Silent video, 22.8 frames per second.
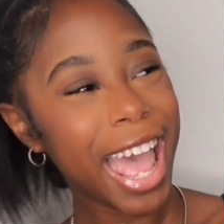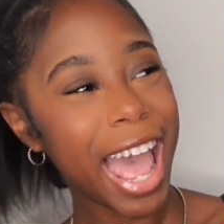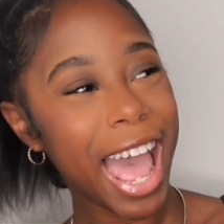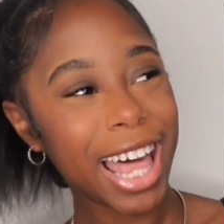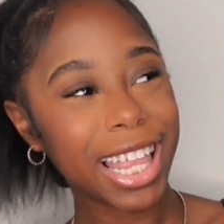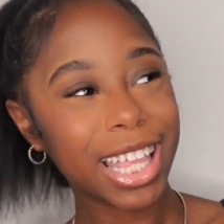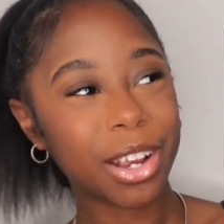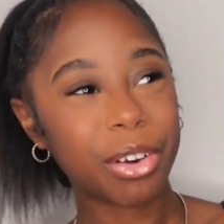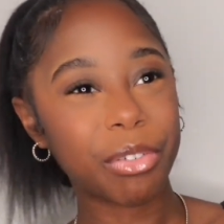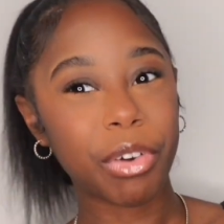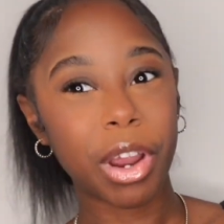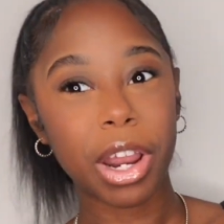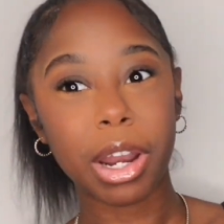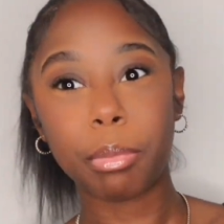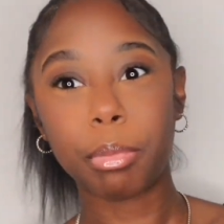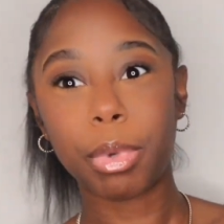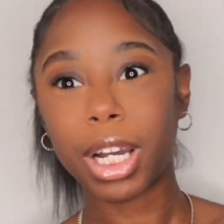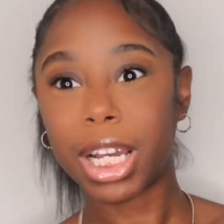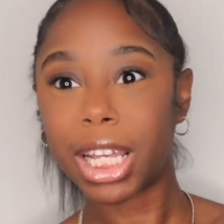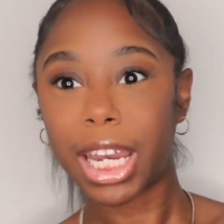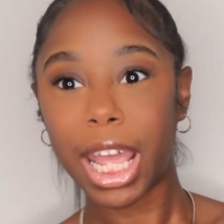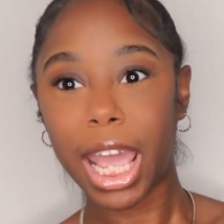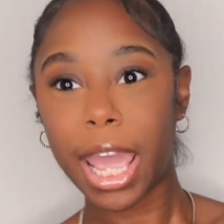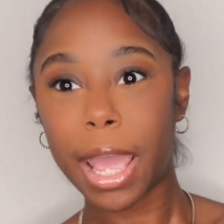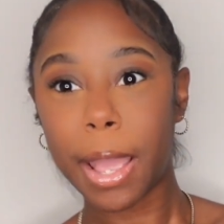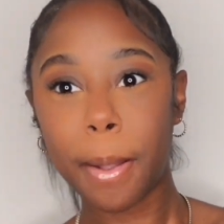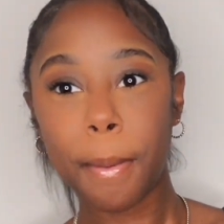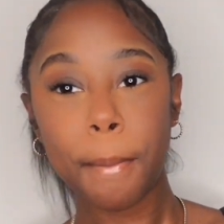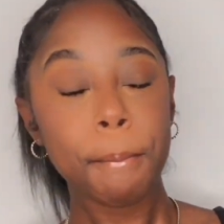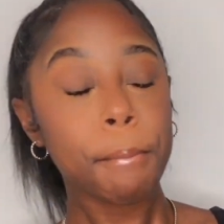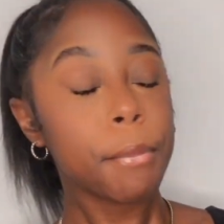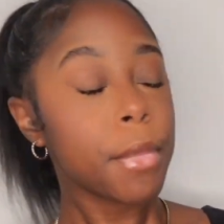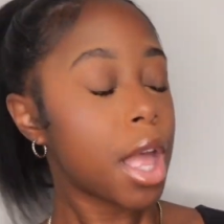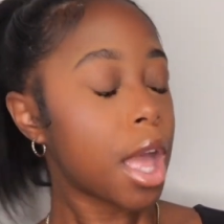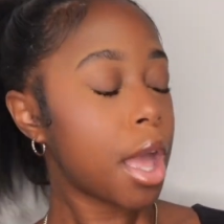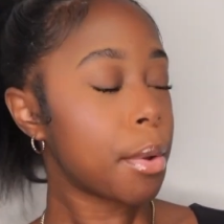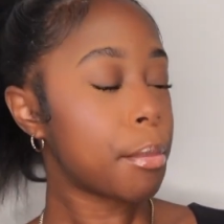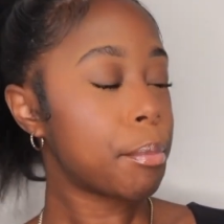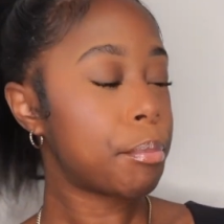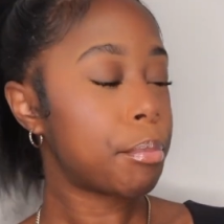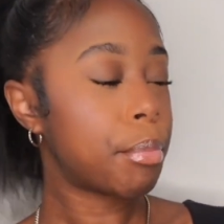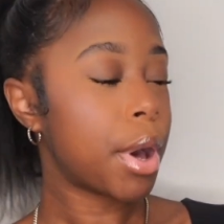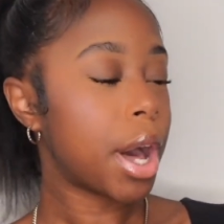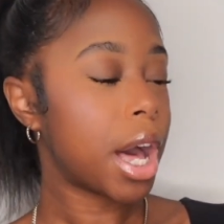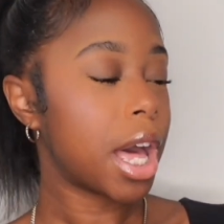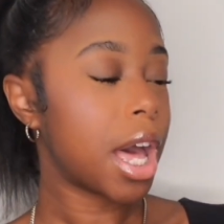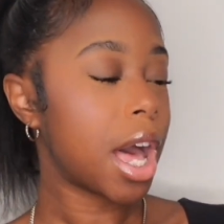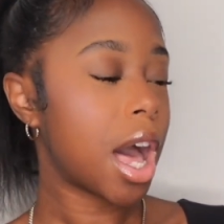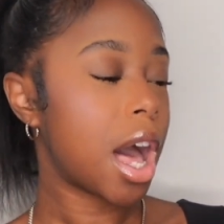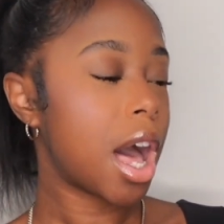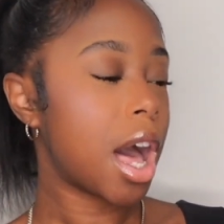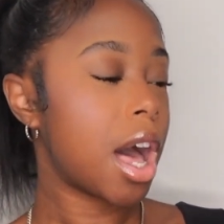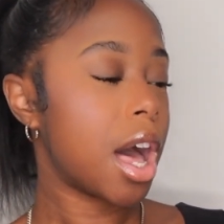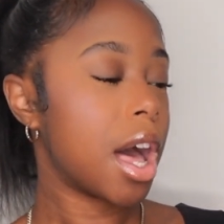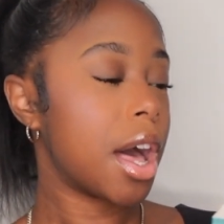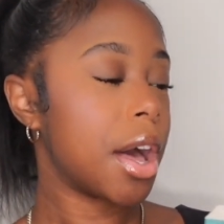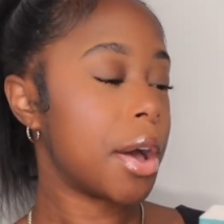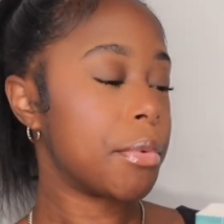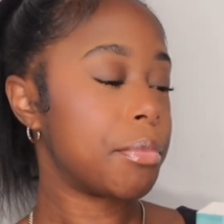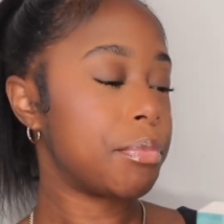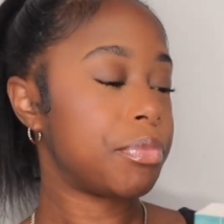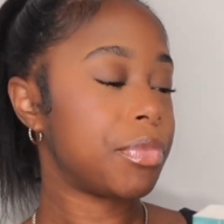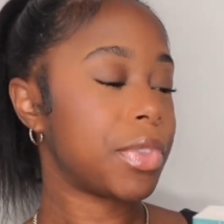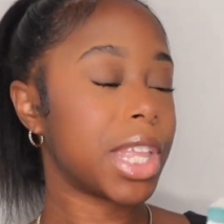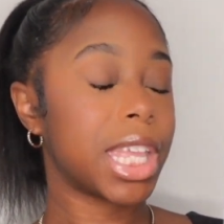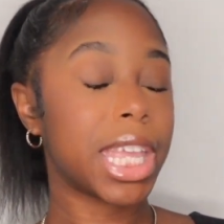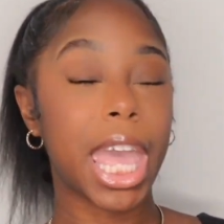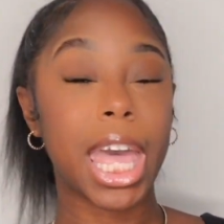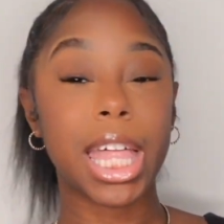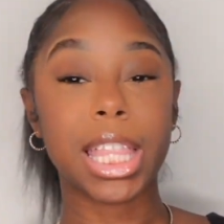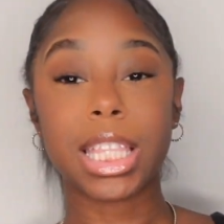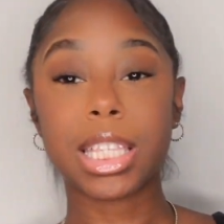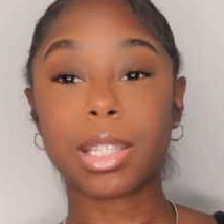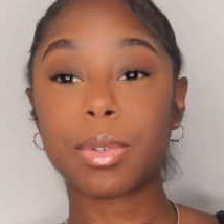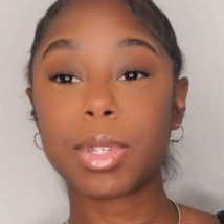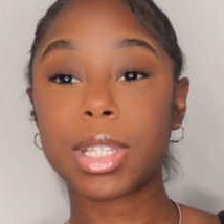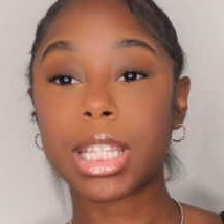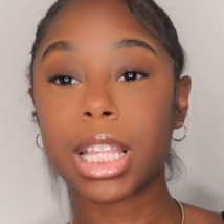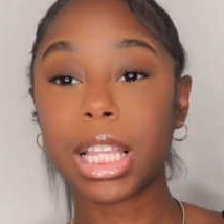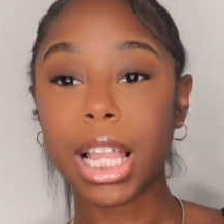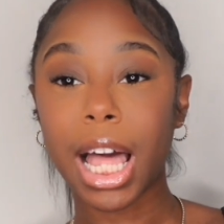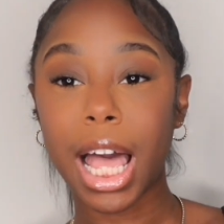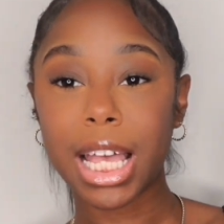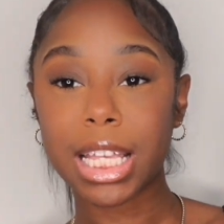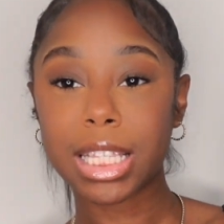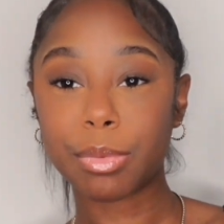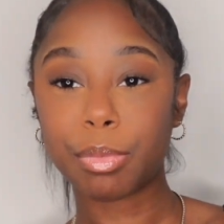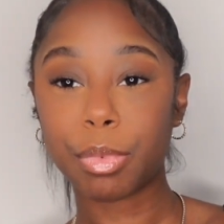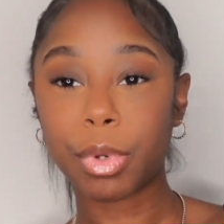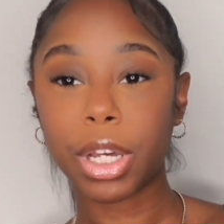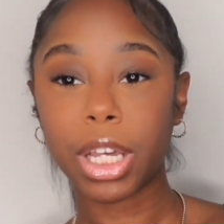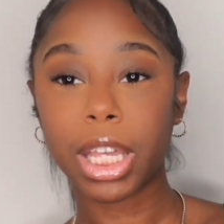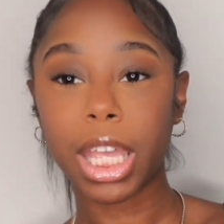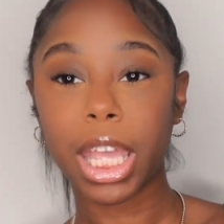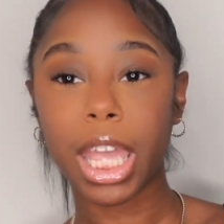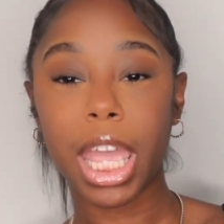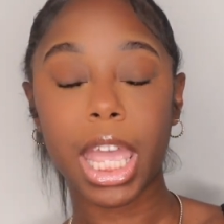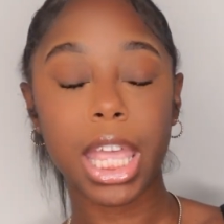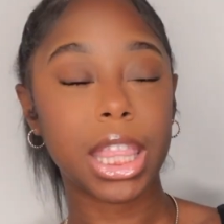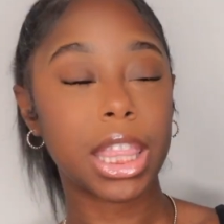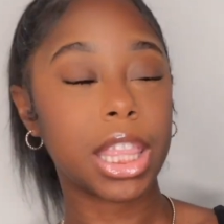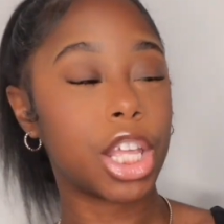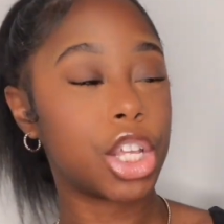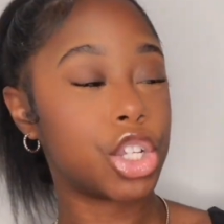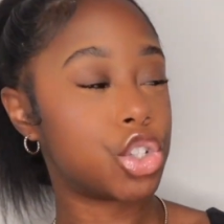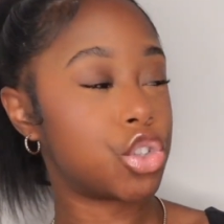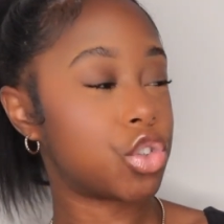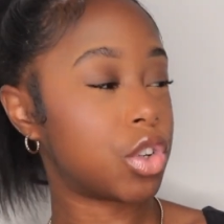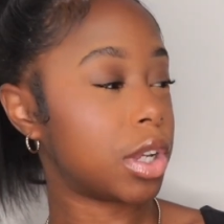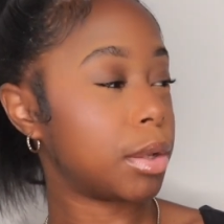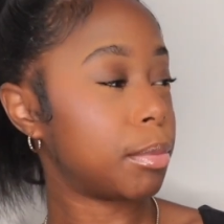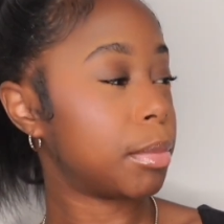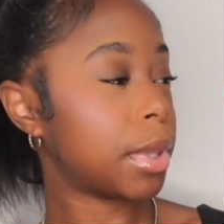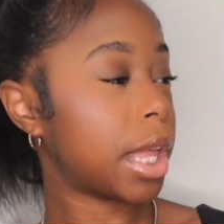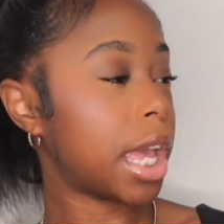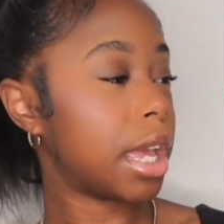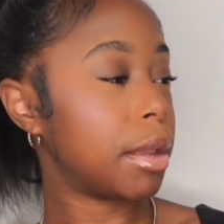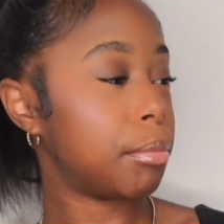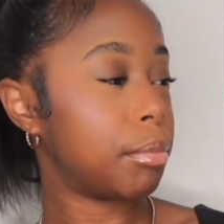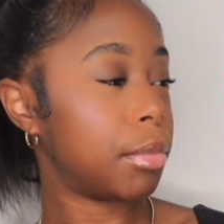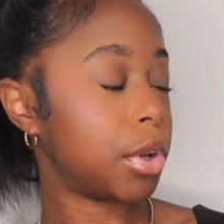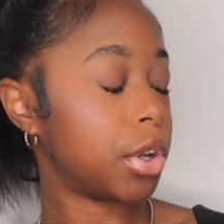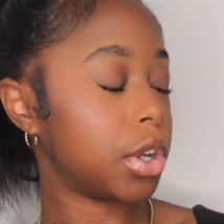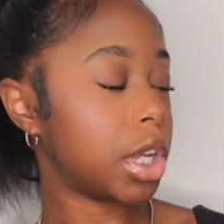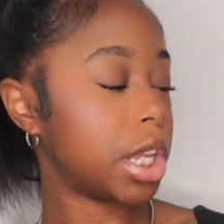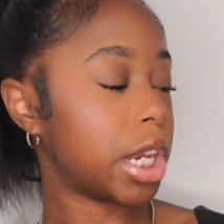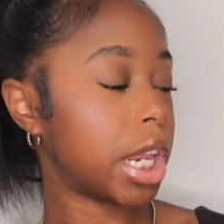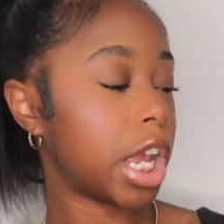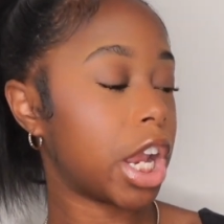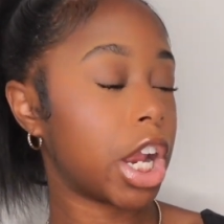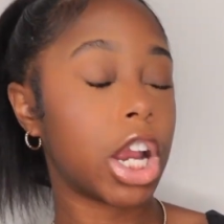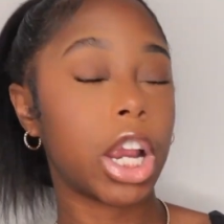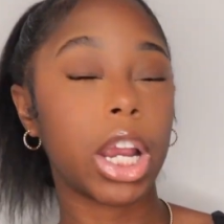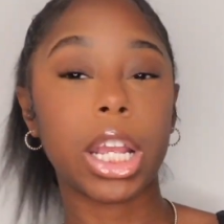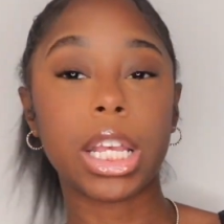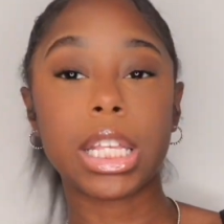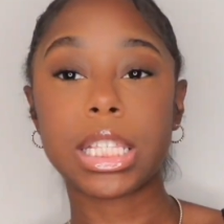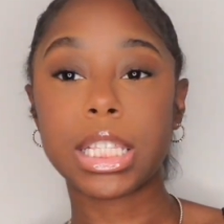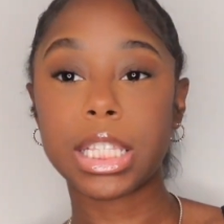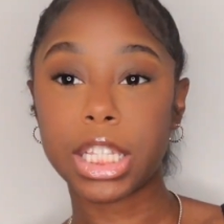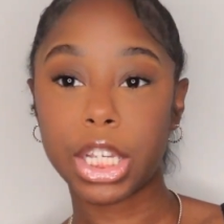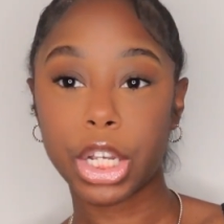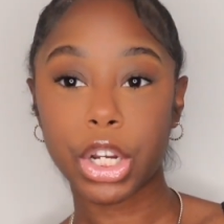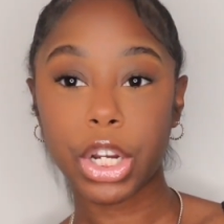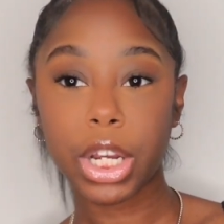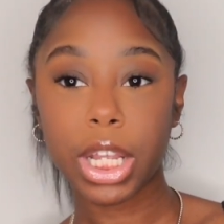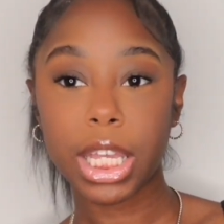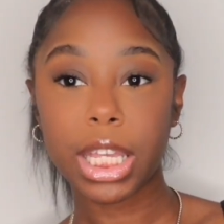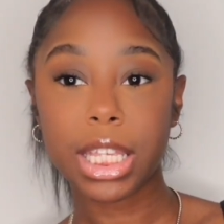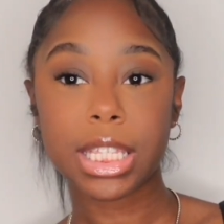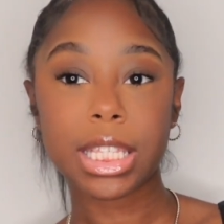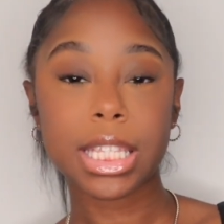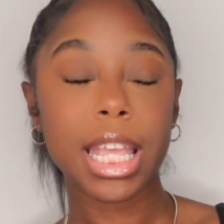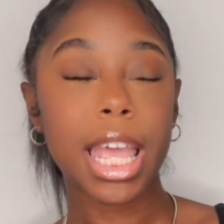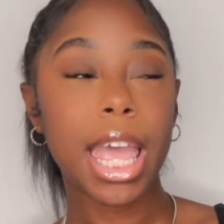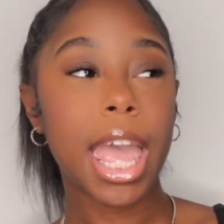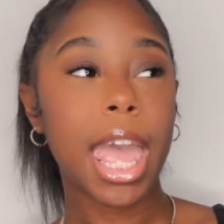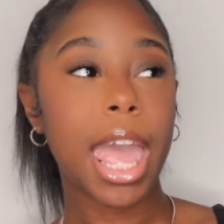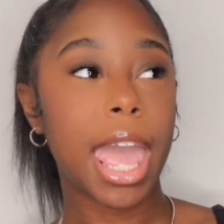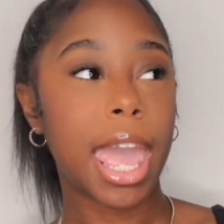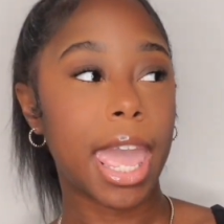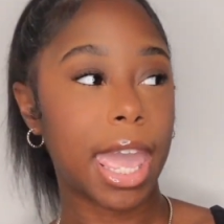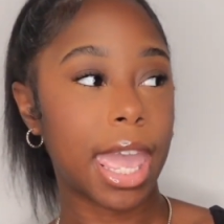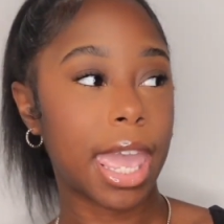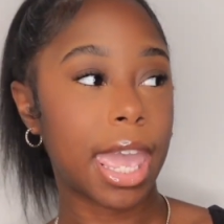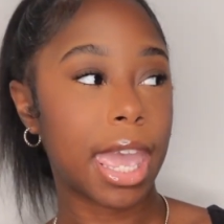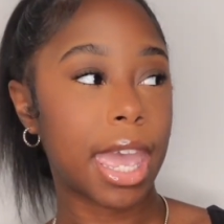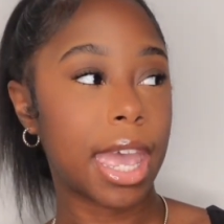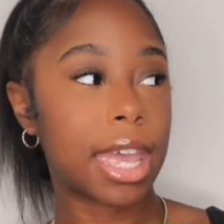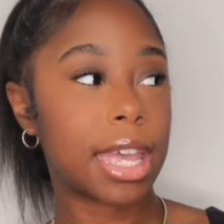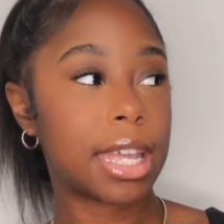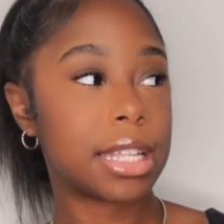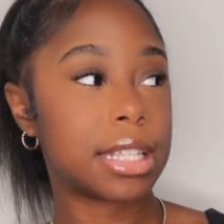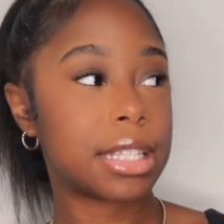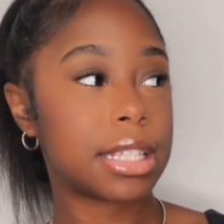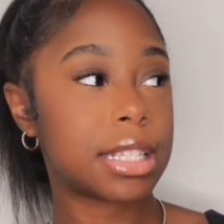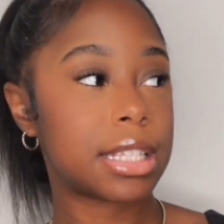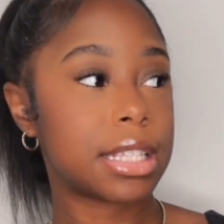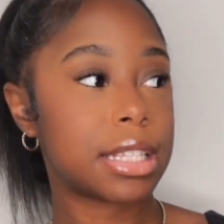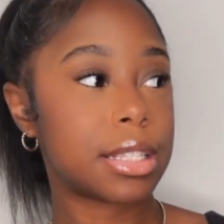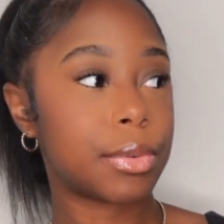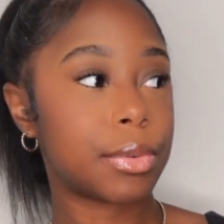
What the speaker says: I, like, read a book a day. But yeah, this was the last book in the Dreamland Billionaire series, and